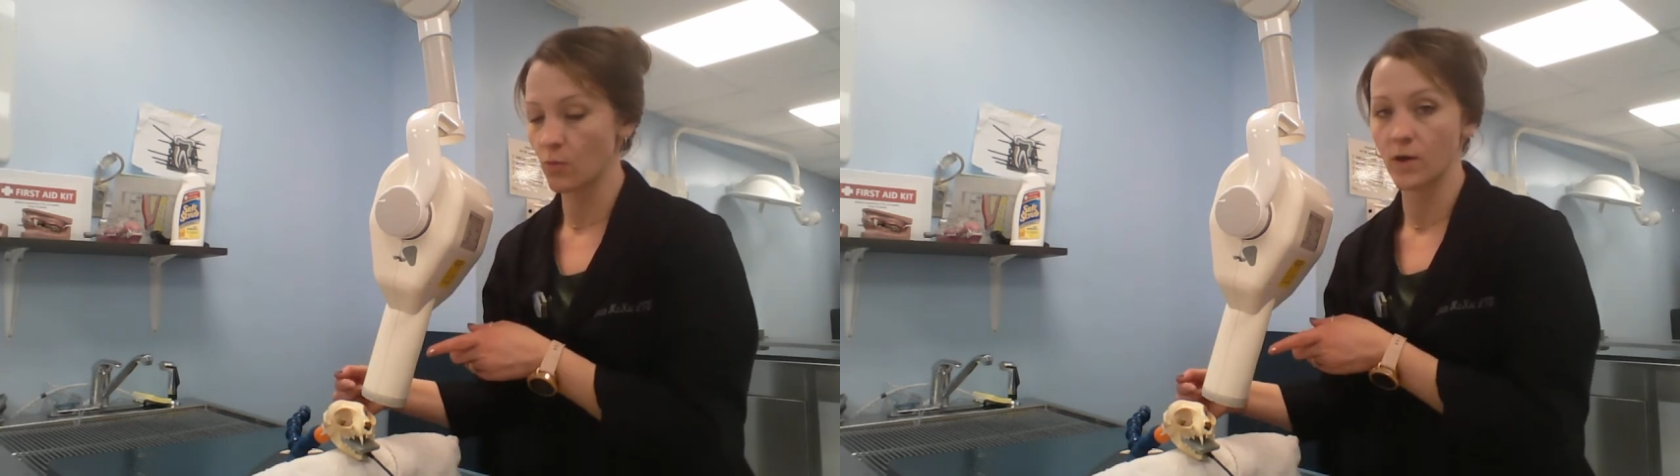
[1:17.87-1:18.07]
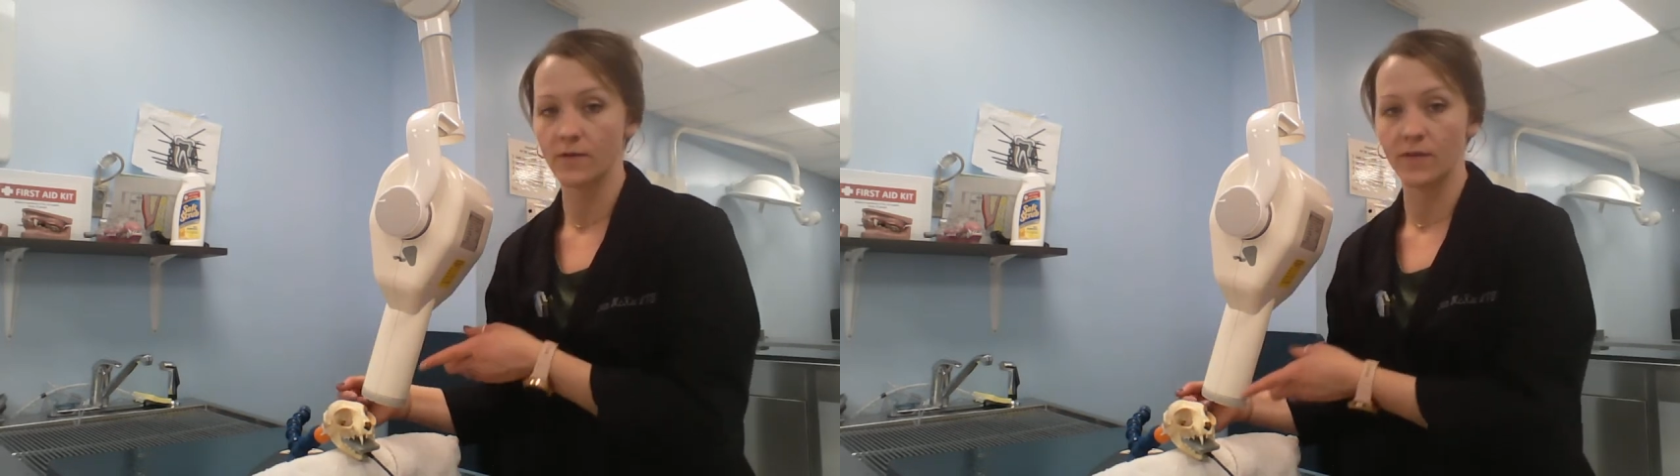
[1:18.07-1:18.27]

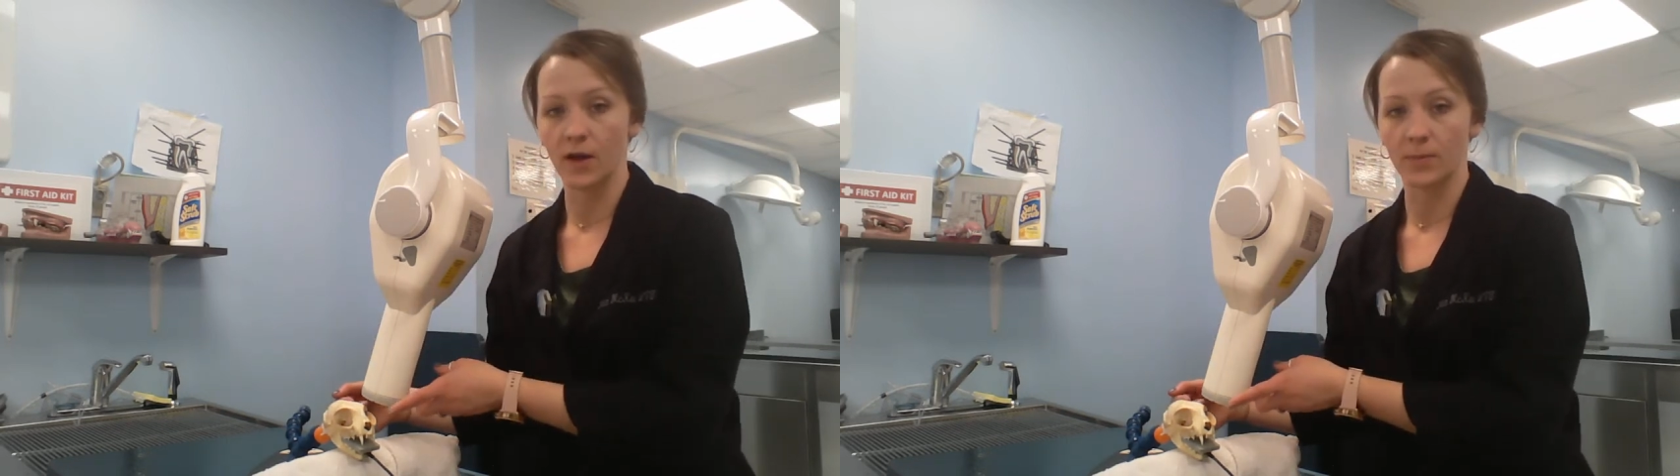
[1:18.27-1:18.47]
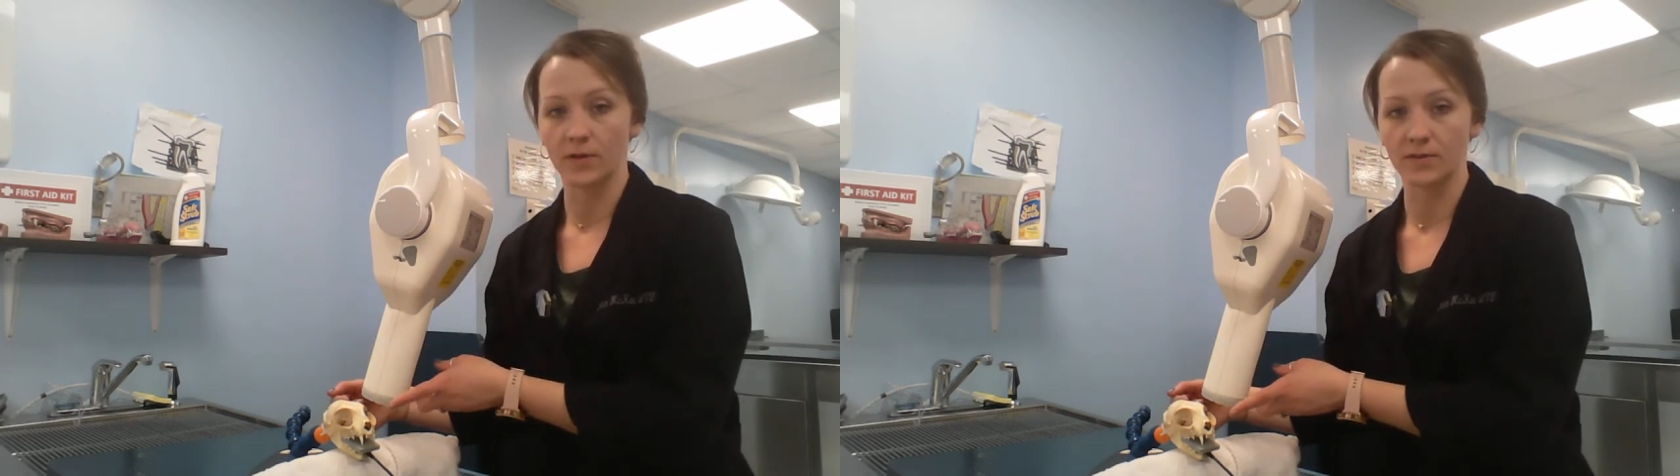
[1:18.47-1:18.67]
one of the
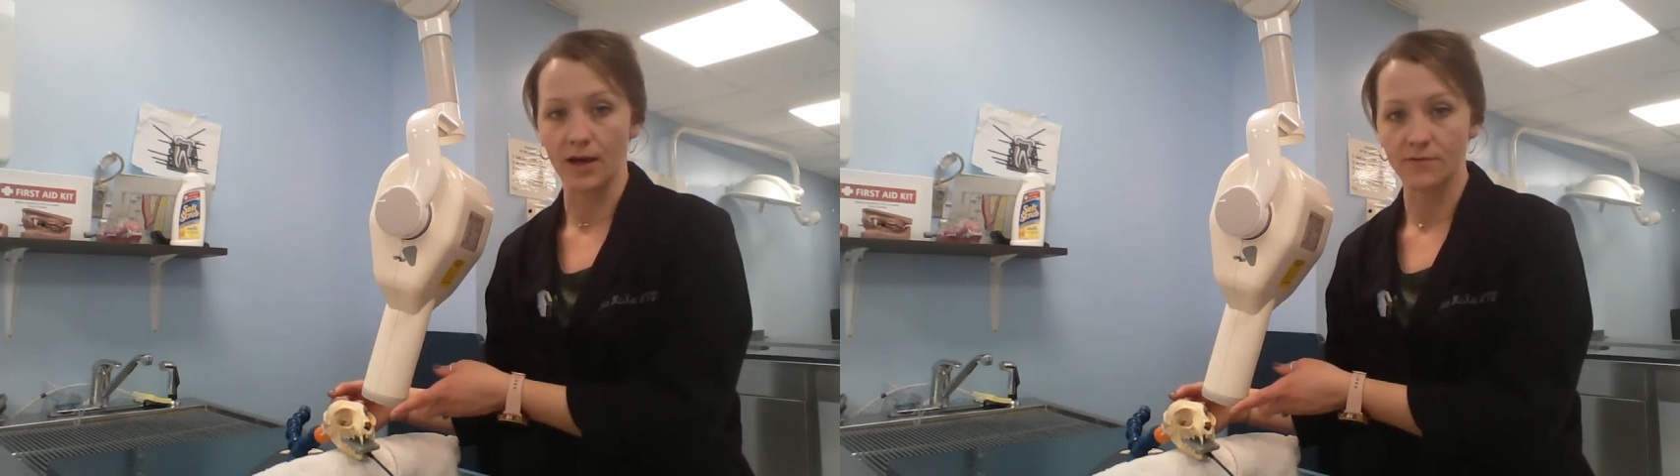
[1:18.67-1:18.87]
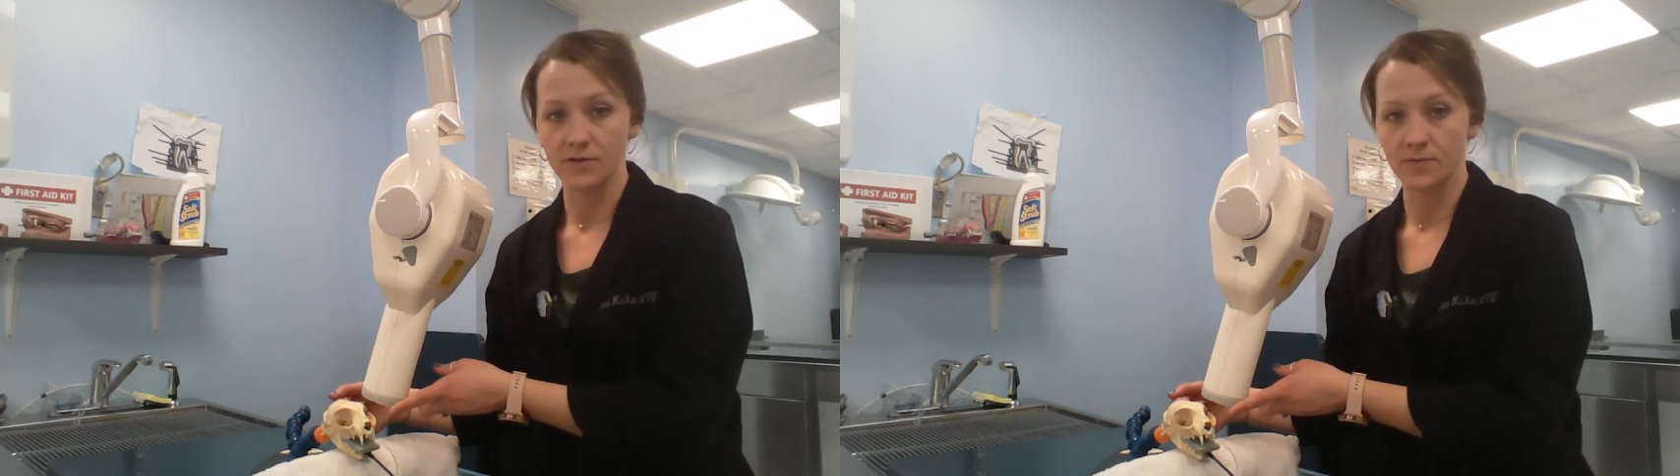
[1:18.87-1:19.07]
upper left.